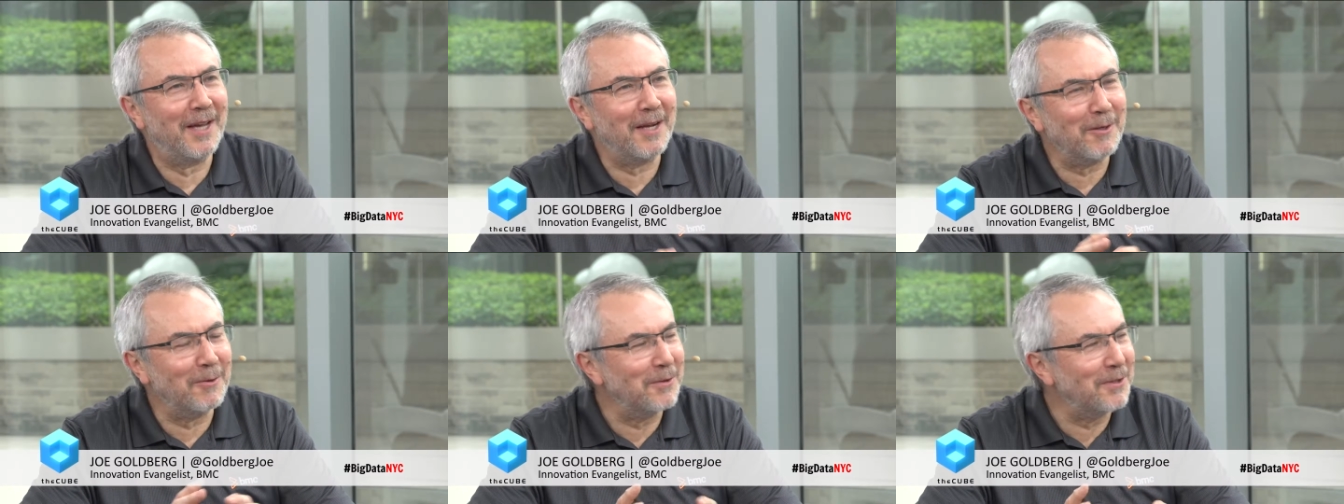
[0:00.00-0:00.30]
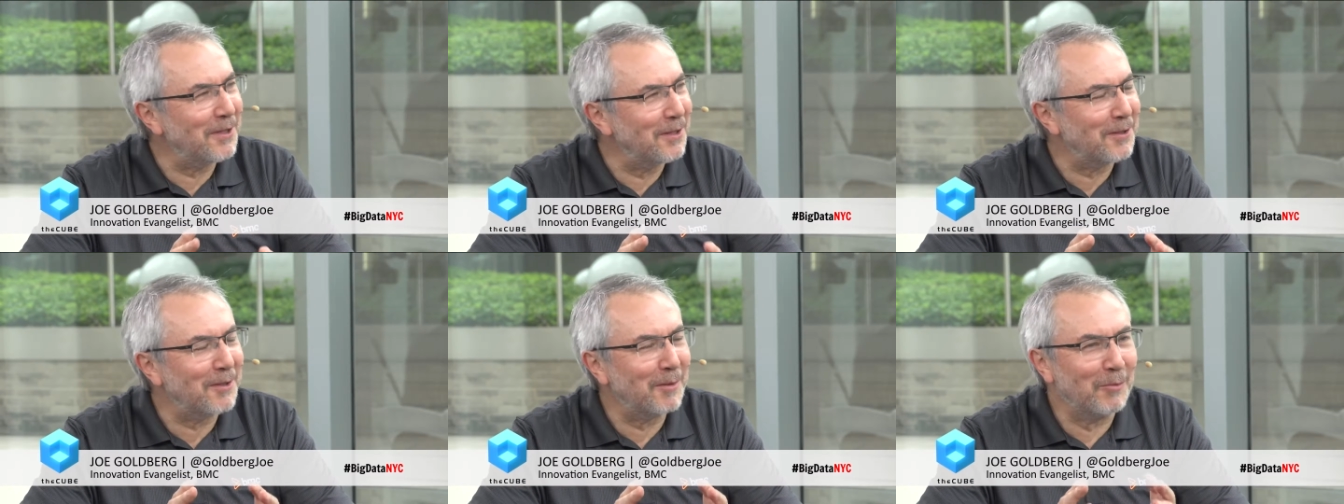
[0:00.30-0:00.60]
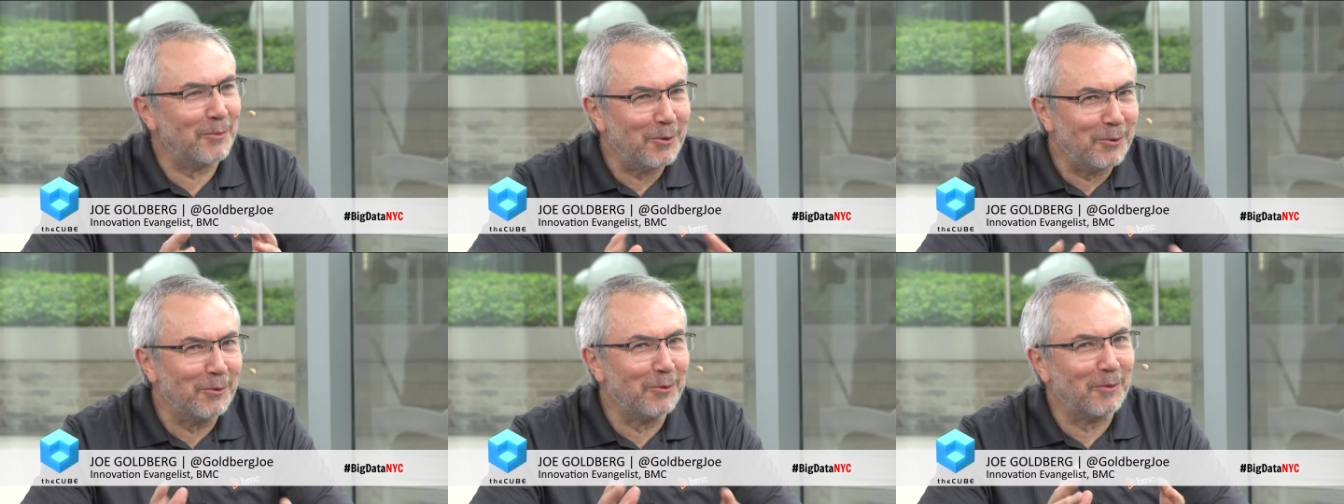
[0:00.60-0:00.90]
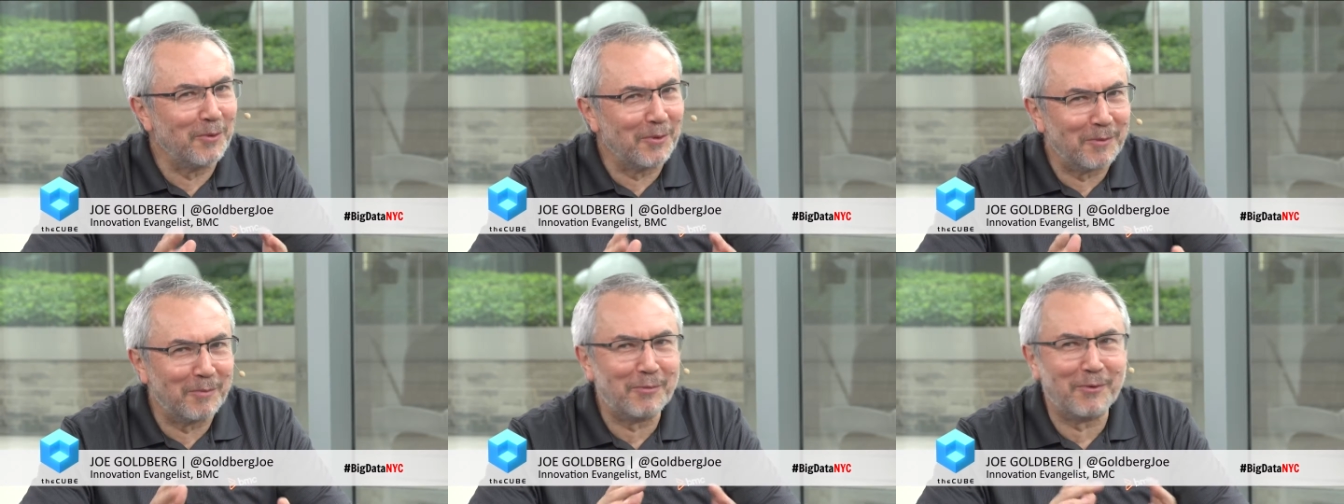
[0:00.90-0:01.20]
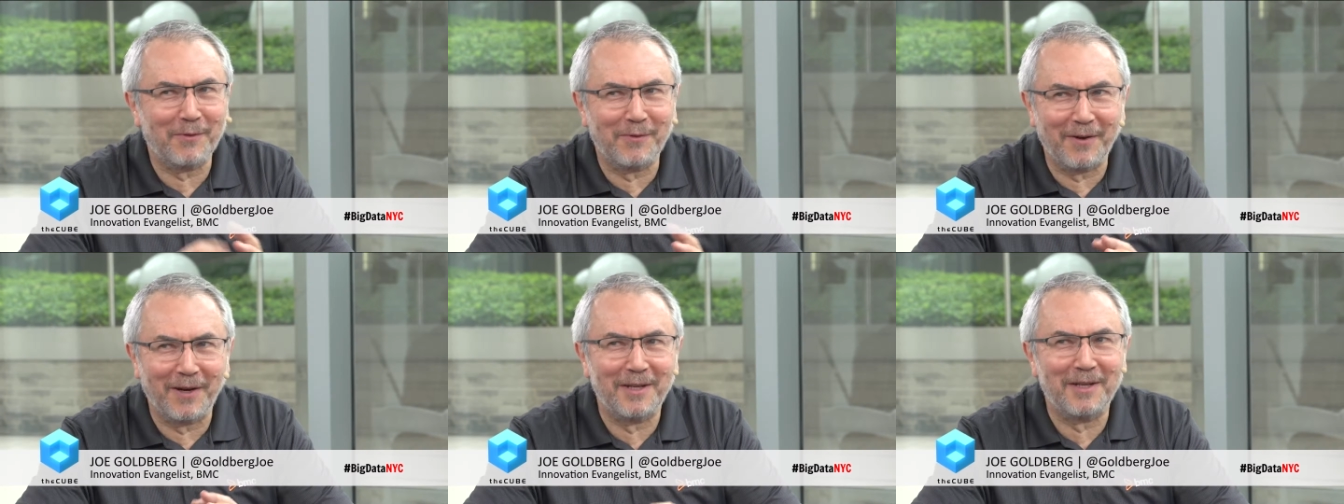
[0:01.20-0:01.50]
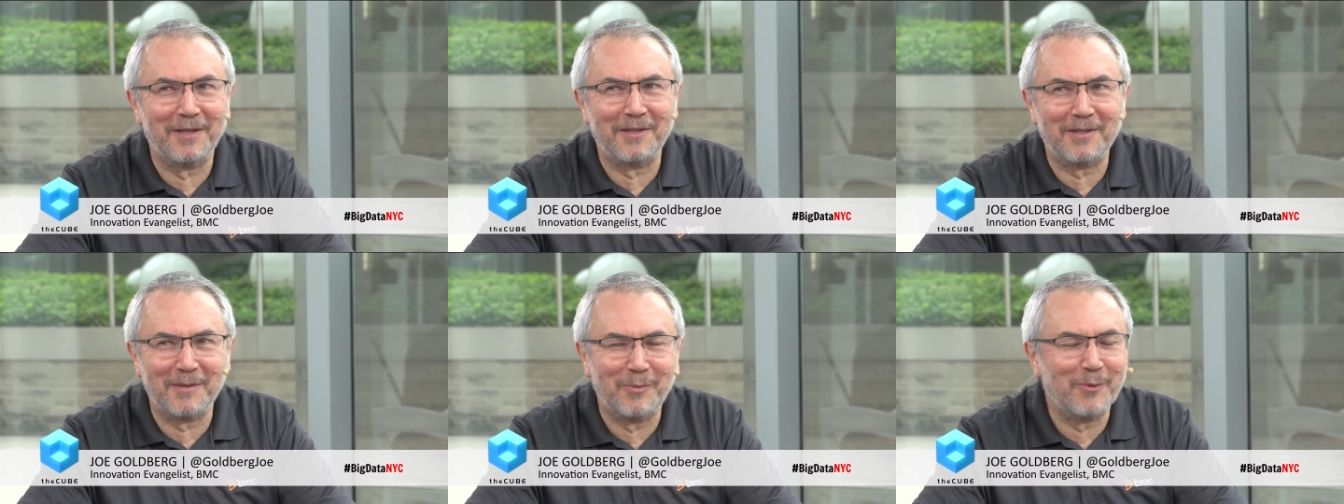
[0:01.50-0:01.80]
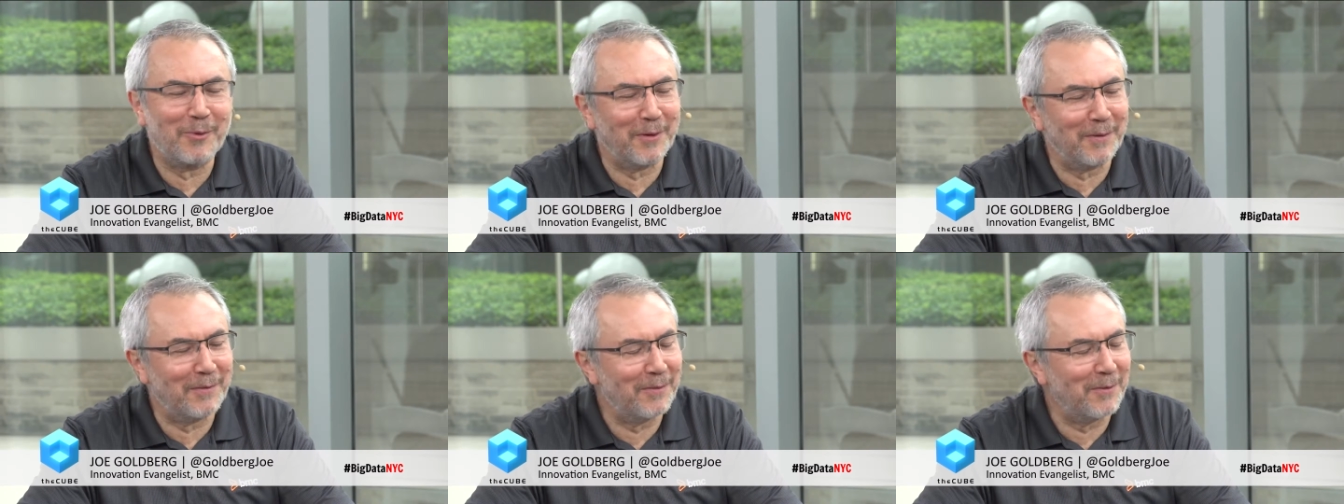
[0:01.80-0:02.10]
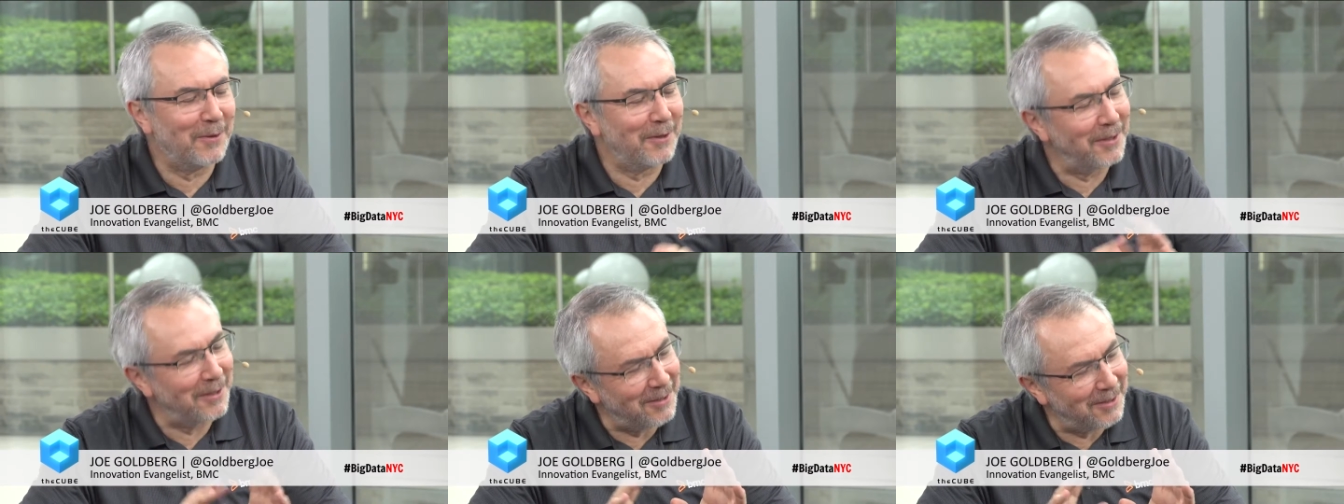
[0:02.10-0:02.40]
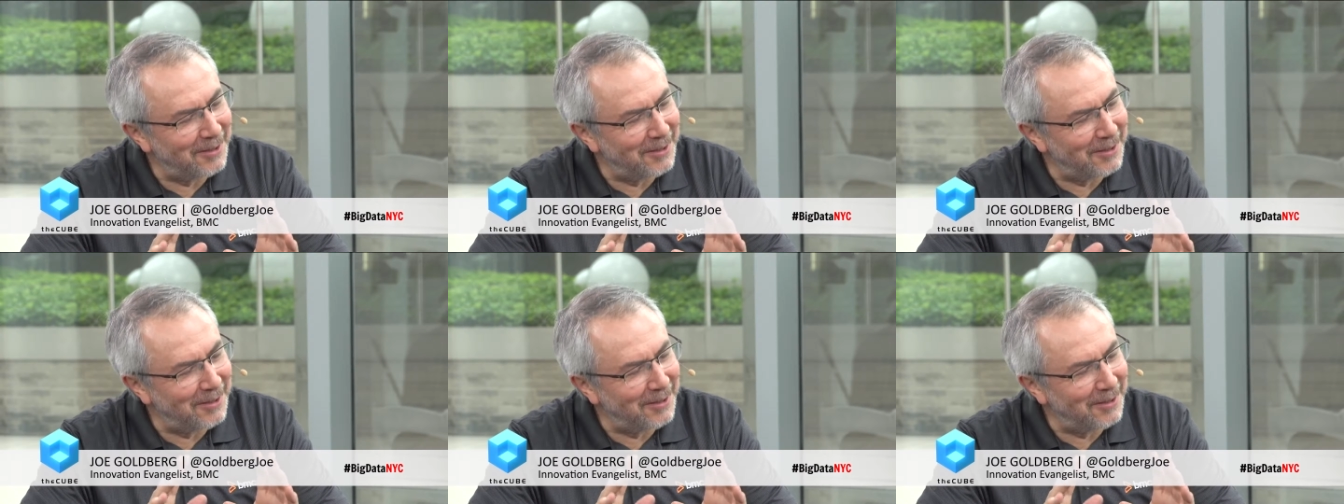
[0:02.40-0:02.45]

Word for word: ecosystem tool provided support for it.